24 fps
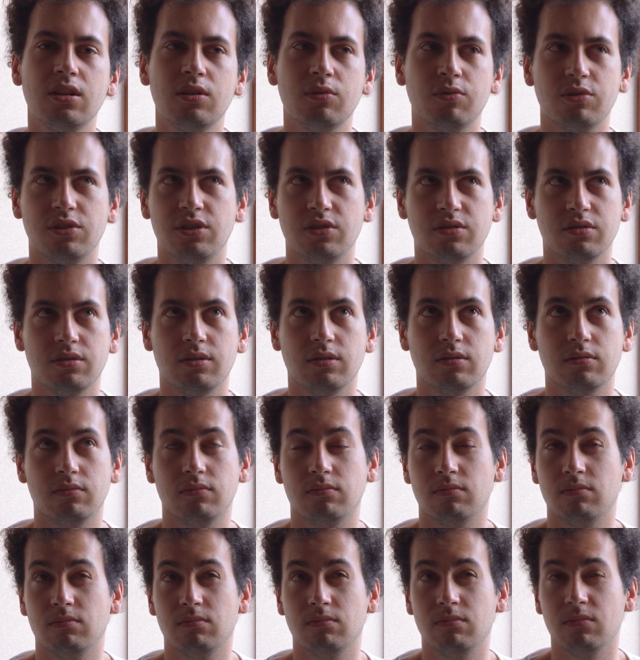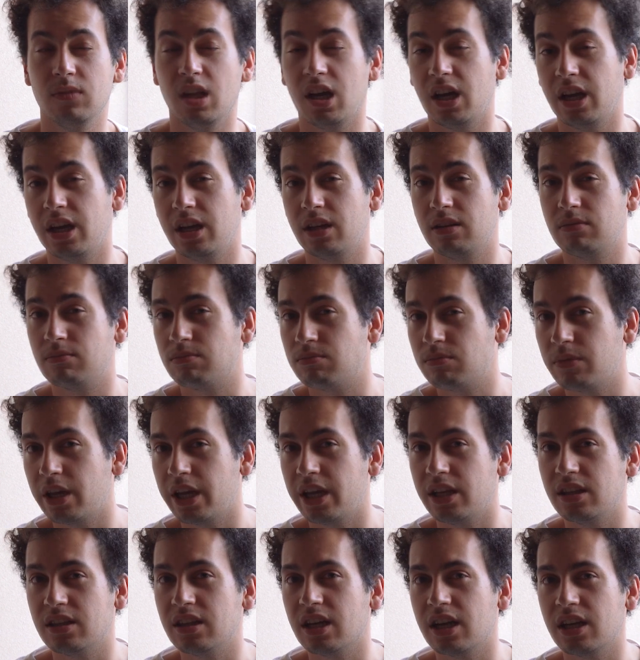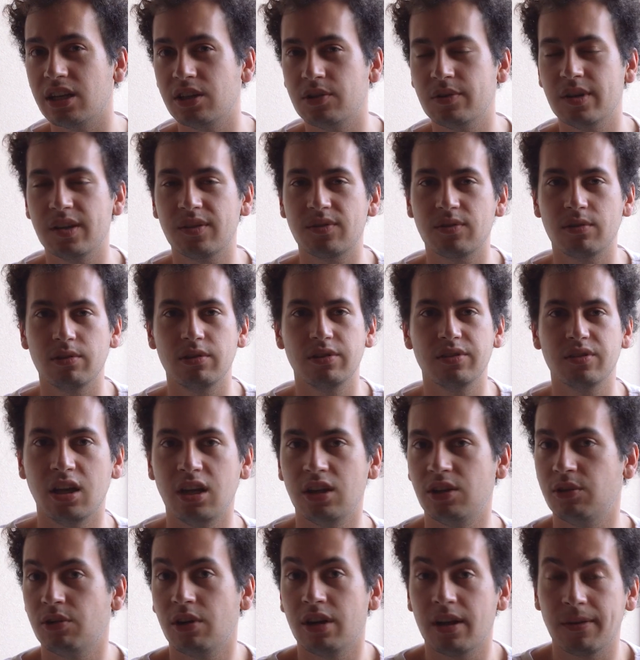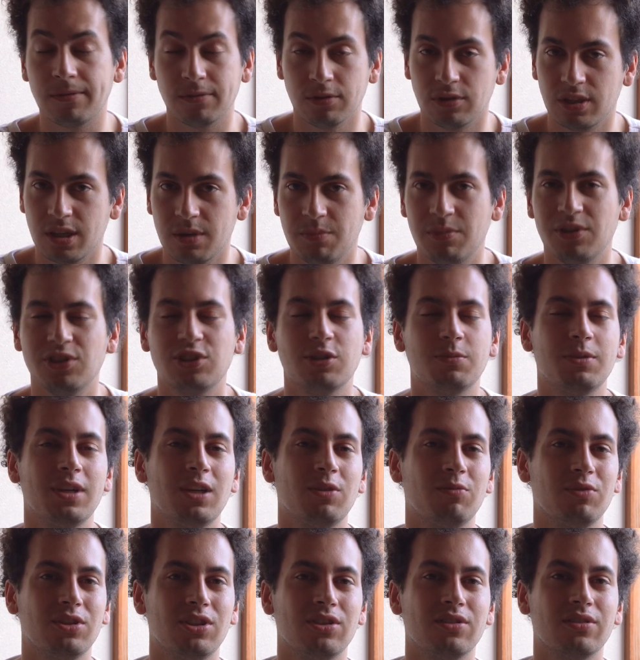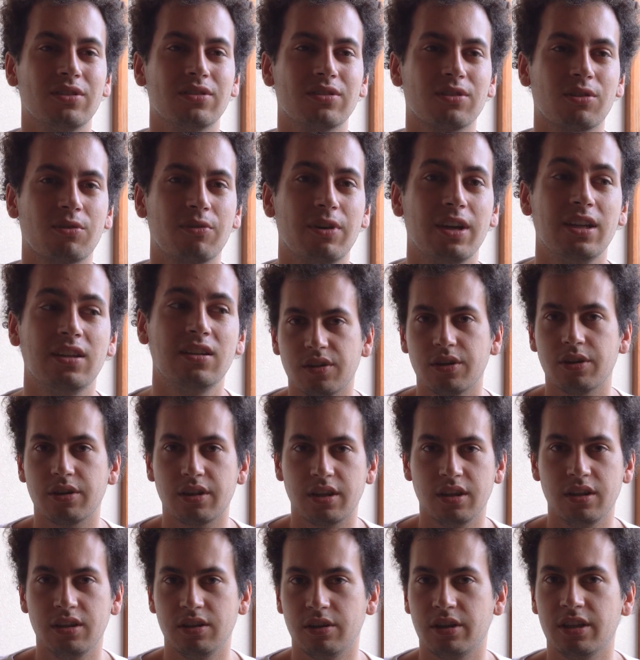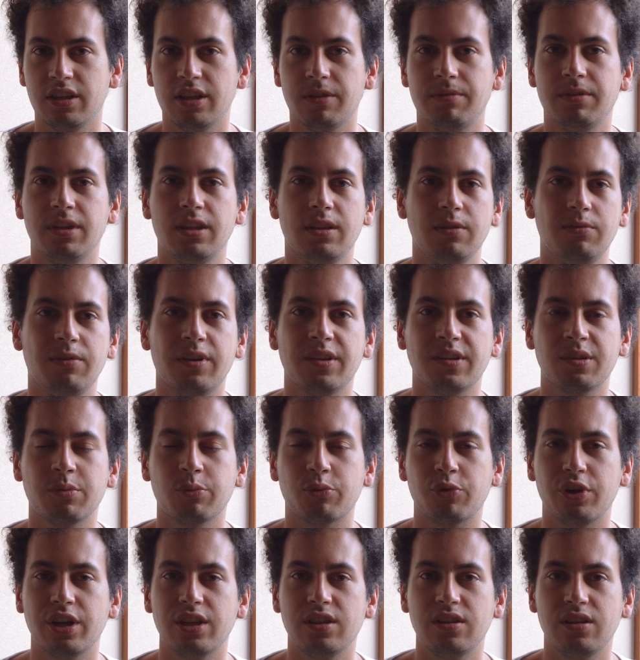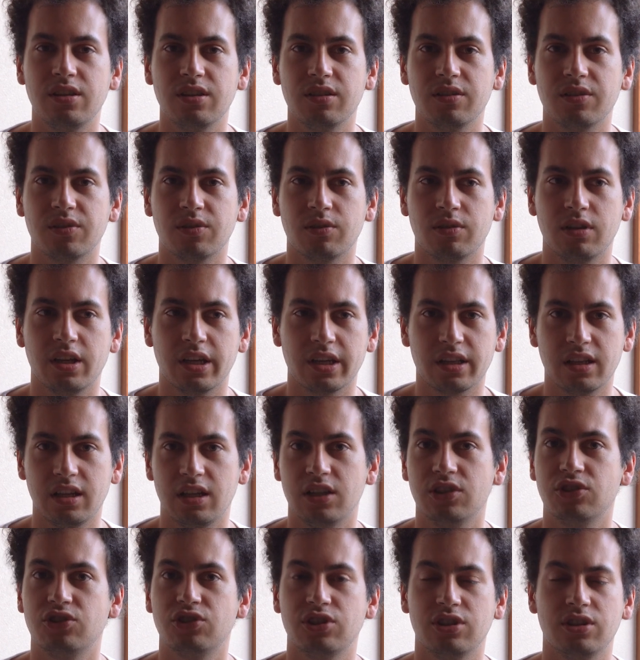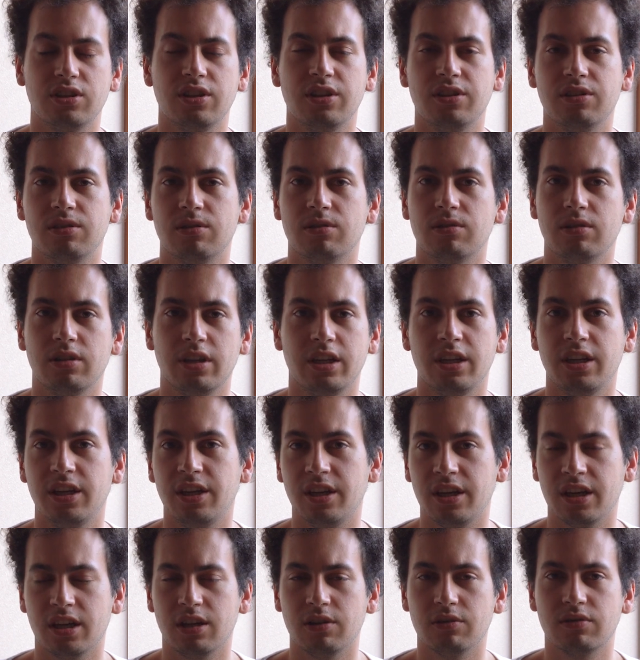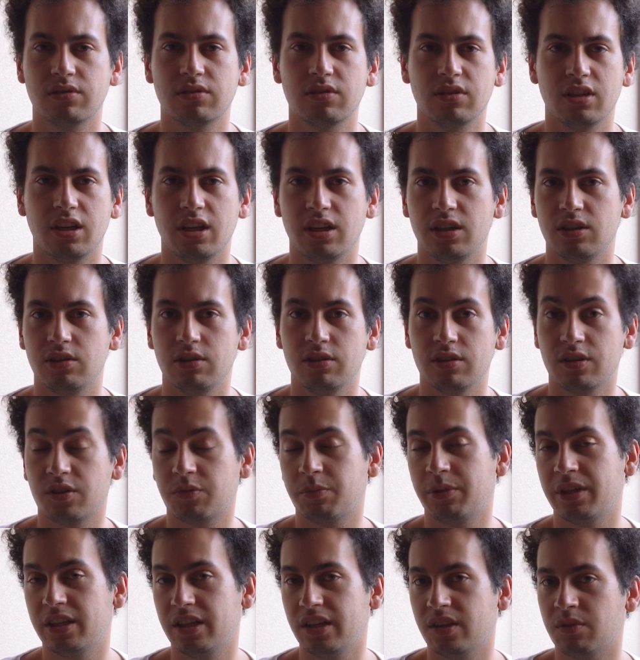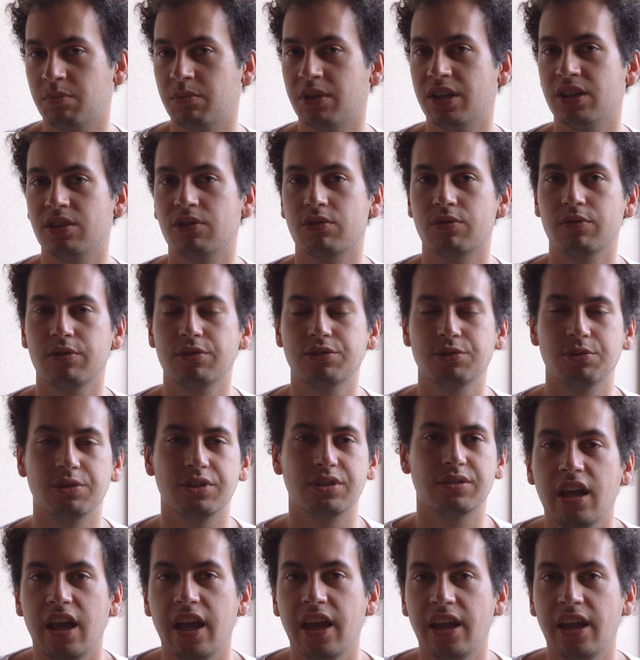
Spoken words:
which is around 9 US dollars, and you don't have to tip in Japan, which is also great. So you can definitely find some great deals on like lunch and dinner and eating out, and you're gonna spend less money on groceries.